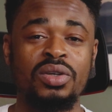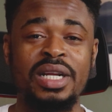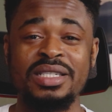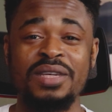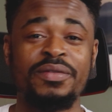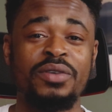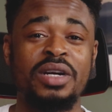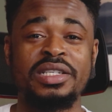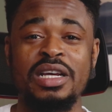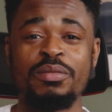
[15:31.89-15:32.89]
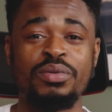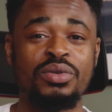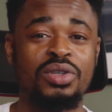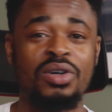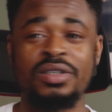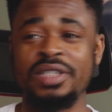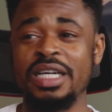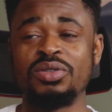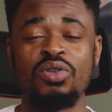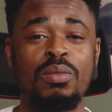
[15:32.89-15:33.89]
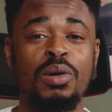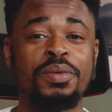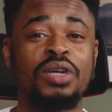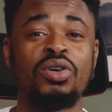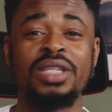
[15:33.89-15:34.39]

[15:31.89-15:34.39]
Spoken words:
So let's say, for example, you're trying to come up with a